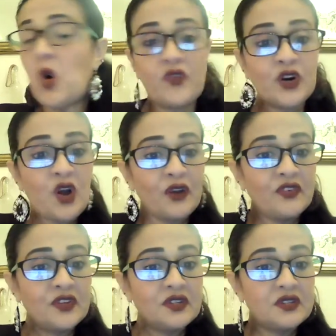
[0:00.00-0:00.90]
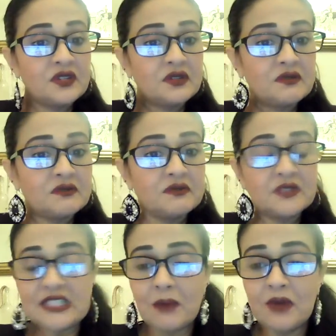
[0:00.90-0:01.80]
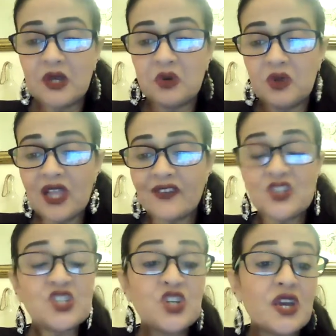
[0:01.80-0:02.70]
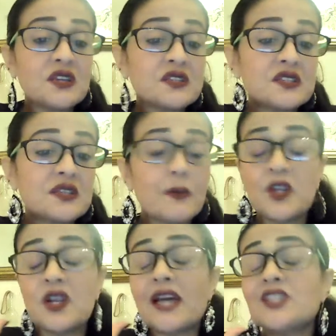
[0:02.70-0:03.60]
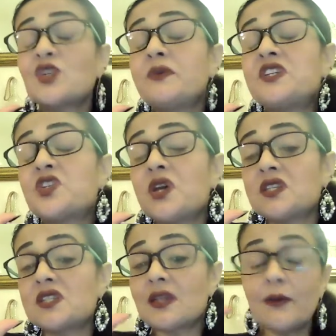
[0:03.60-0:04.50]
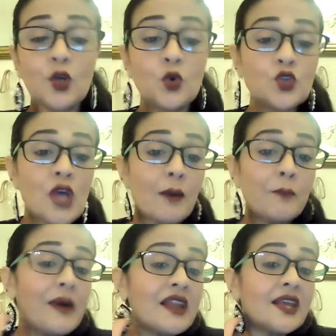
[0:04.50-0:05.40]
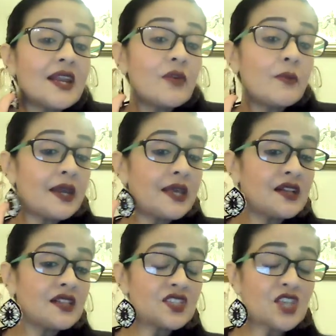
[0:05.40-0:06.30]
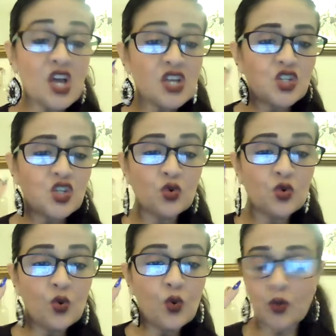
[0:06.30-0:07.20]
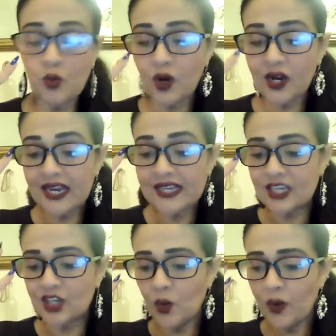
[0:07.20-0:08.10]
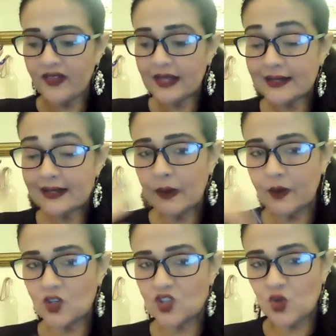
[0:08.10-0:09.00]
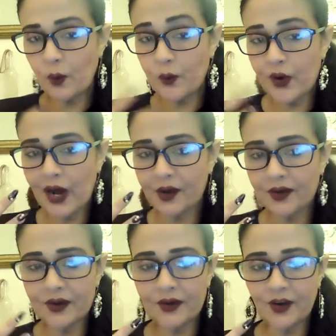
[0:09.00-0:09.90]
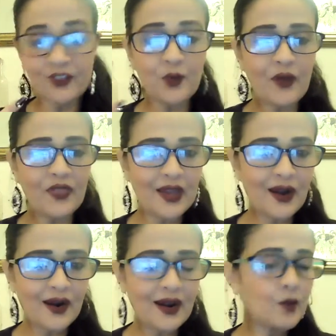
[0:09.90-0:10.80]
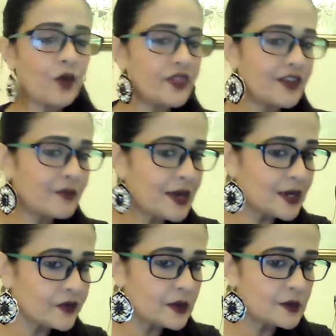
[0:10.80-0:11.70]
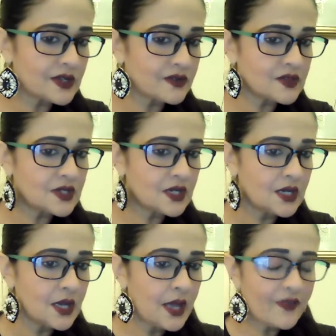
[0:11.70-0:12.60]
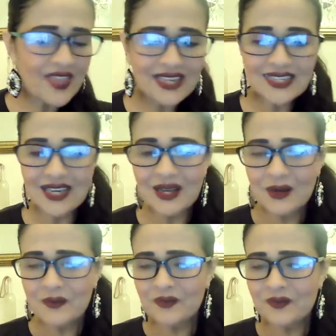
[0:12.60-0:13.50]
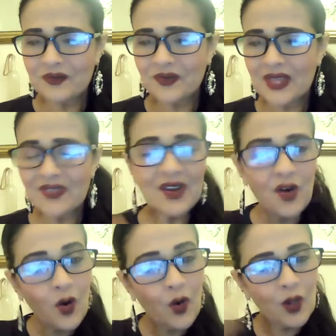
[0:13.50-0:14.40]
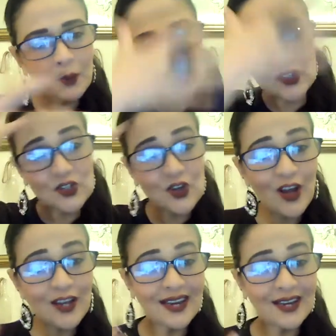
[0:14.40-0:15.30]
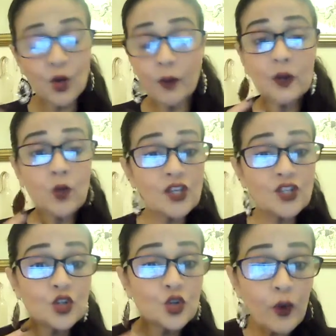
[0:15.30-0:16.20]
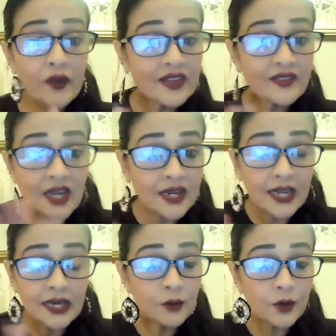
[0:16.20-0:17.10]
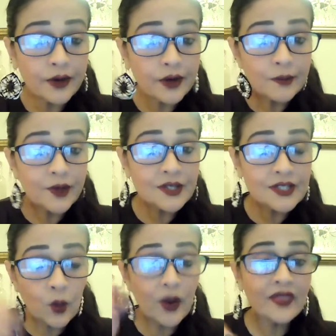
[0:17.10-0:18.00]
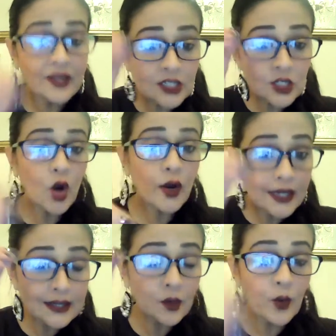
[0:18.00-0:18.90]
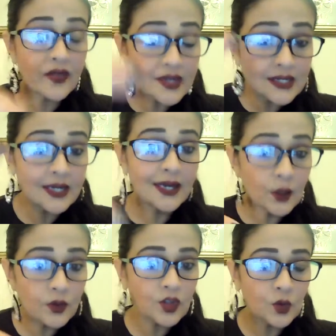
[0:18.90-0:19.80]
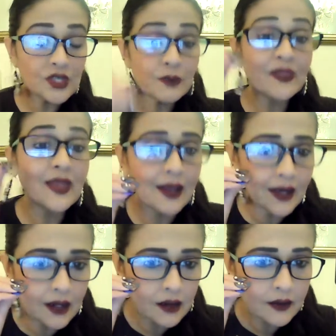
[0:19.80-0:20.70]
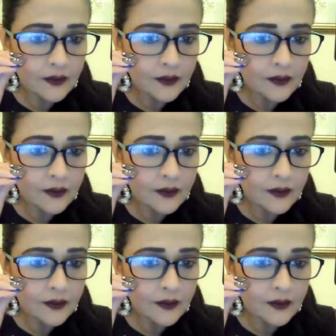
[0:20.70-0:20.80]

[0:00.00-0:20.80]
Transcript: Overconfident, somebody who loves to chase, somebody likes to be chased, somebody who's better than everybody else, to what can I say? You know, some people are so proud of what they are and what they've made of themselves that their whole persona, nobody wants to know what they've done anymore because the way they're talking and the way they're dealing with you is pathetic.